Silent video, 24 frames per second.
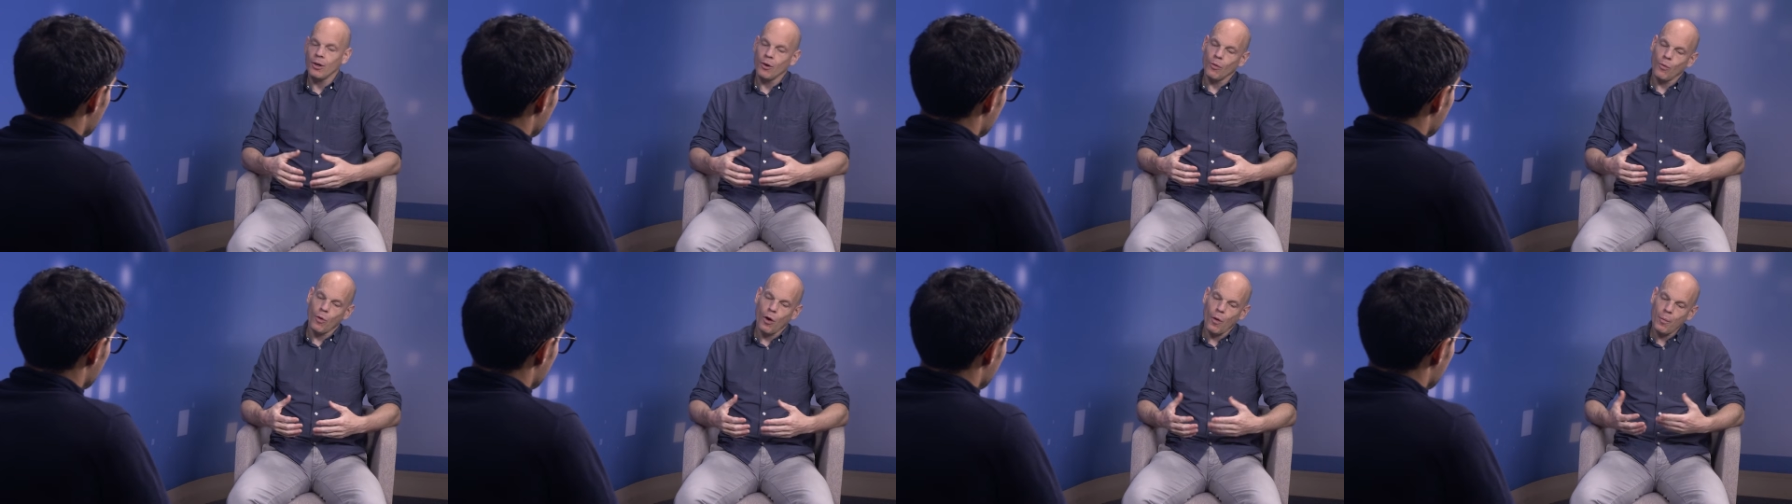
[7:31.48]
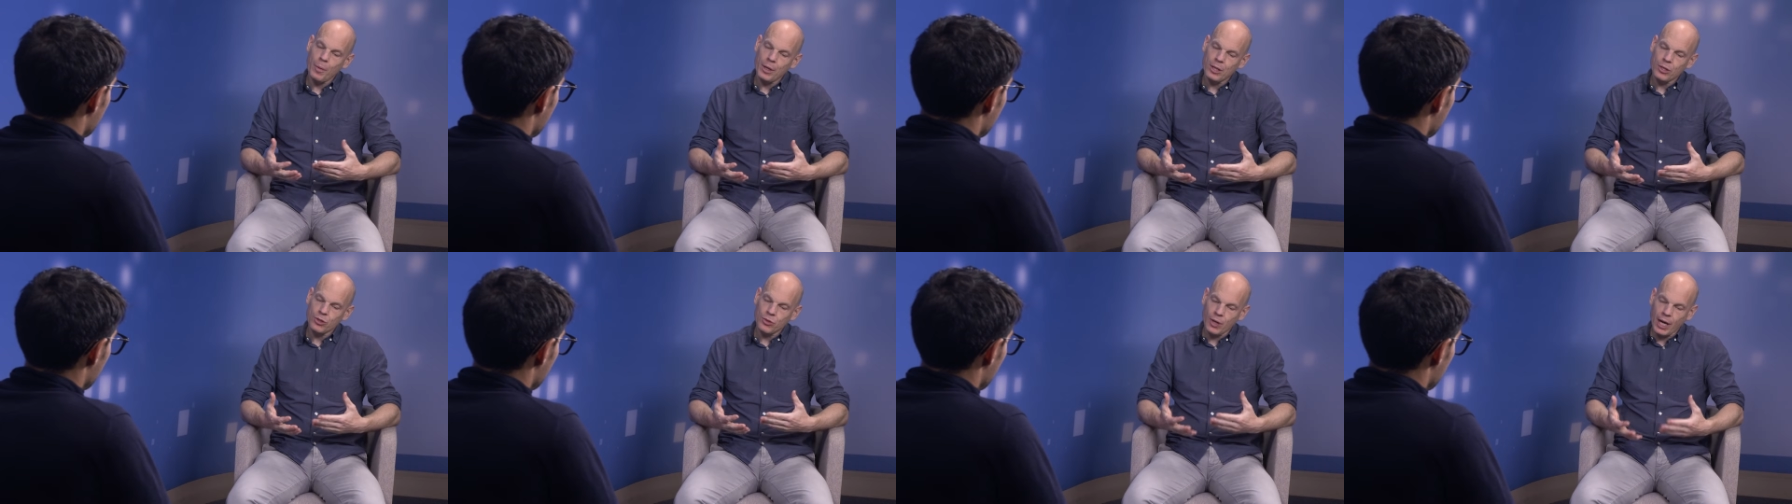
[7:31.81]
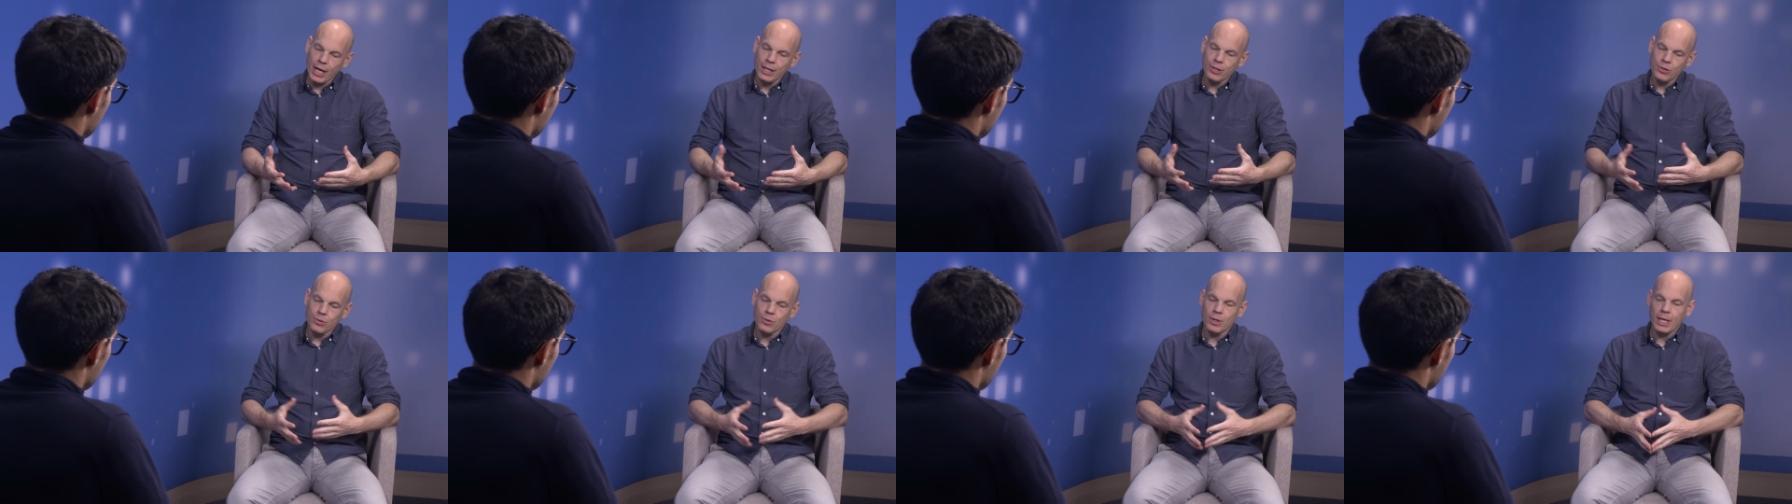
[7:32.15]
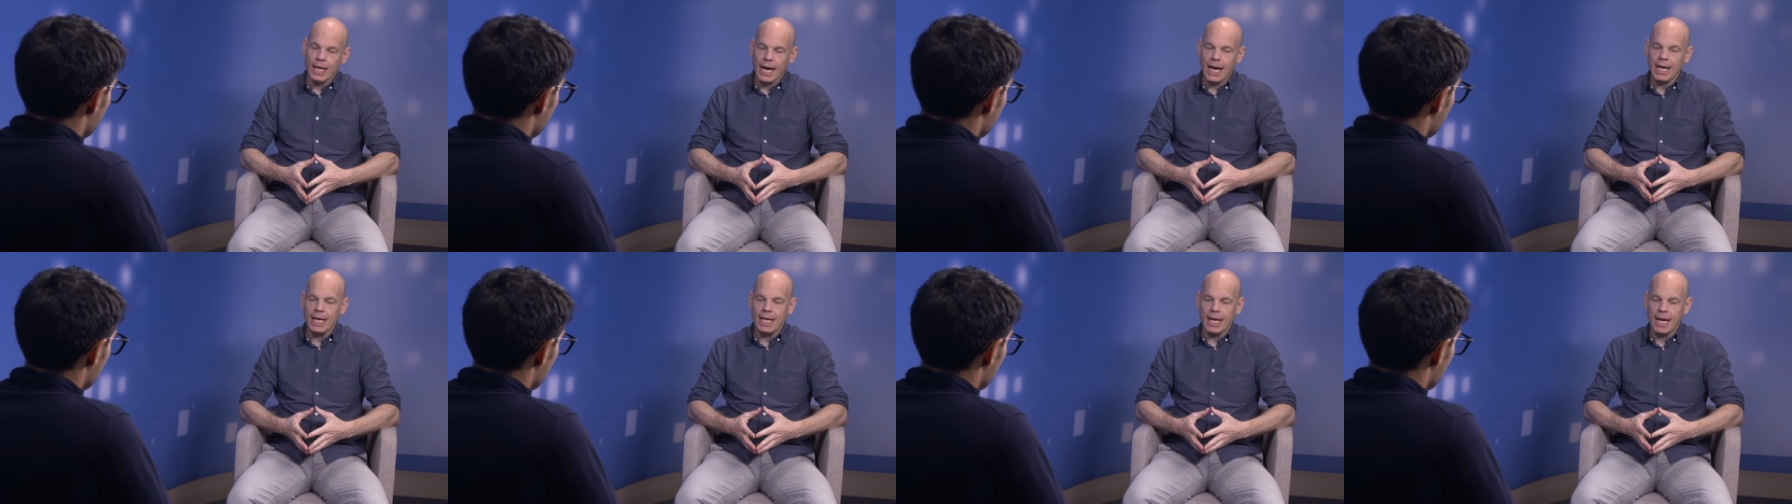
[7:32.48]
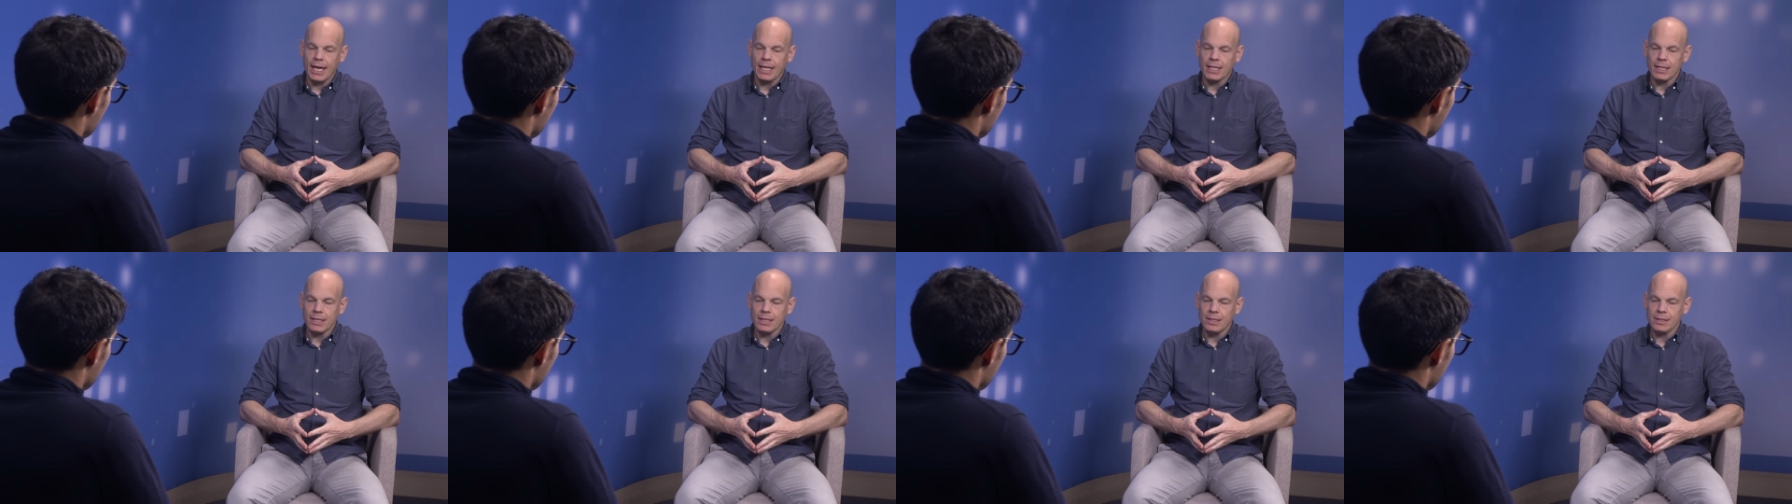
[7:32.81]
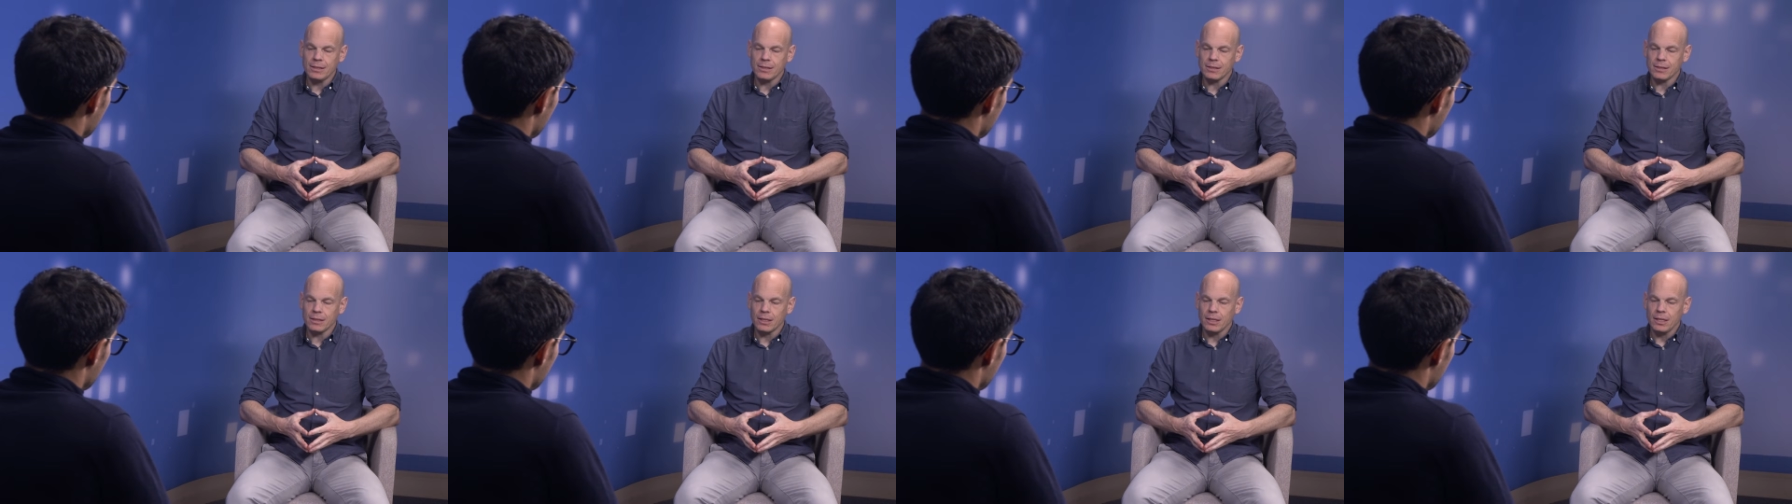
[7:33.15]
what we tried to get at
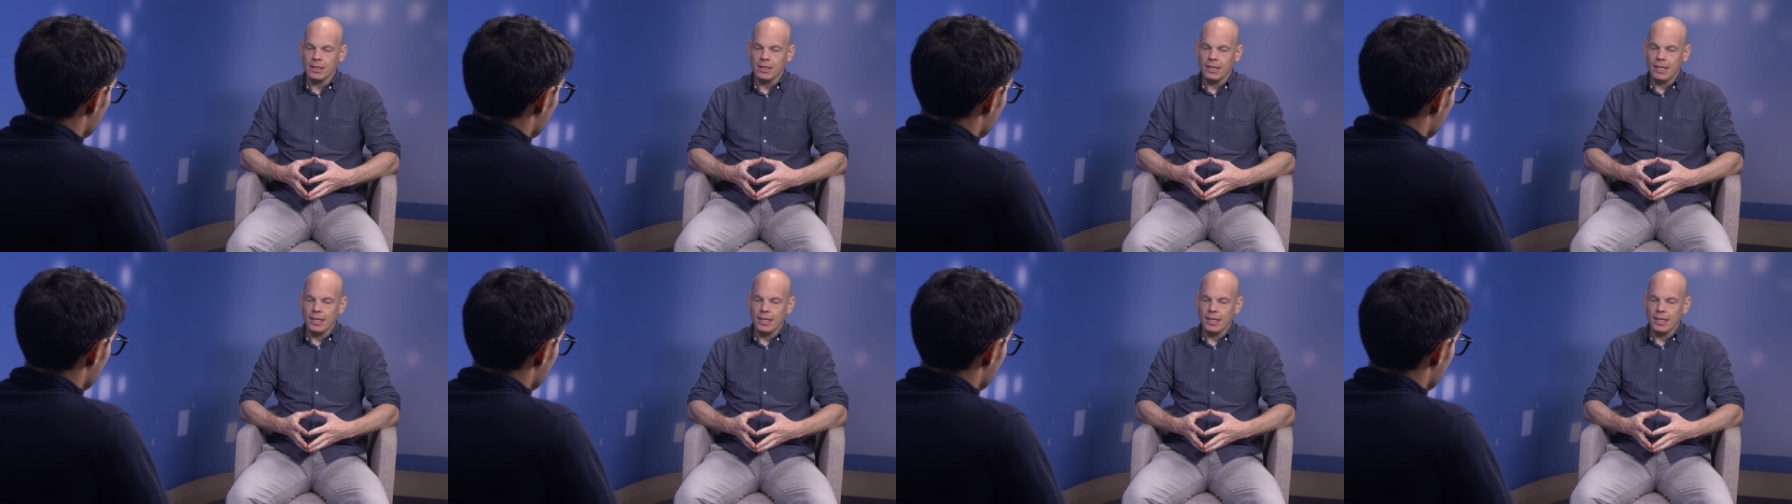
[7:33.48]
is